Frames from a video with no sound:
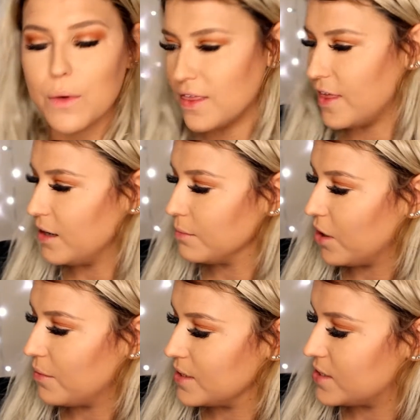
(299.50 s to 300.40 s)
then I'm
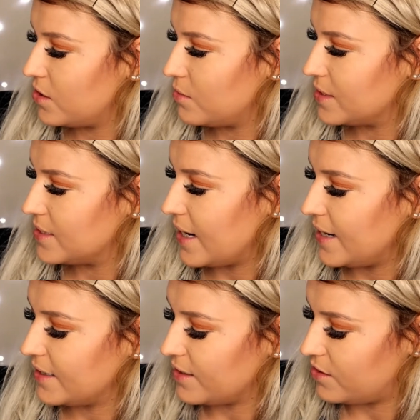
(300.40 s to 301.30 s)
going to
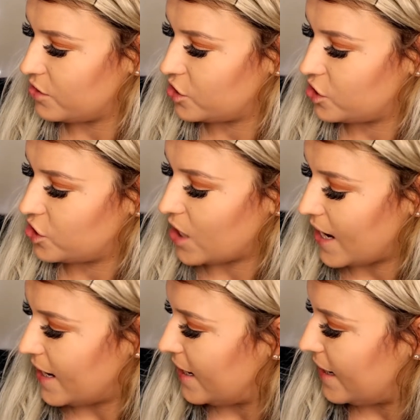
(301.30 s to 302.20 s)
take the
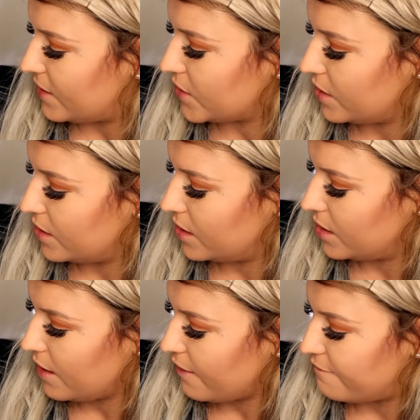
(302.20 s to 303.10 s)
shade
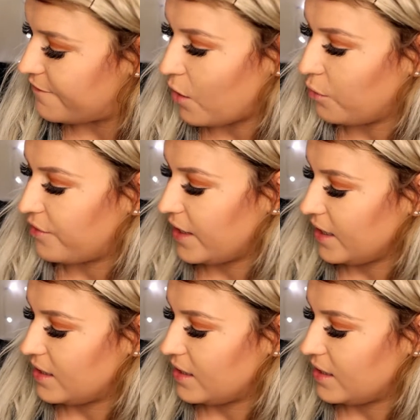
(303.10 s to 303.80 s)
Velvet.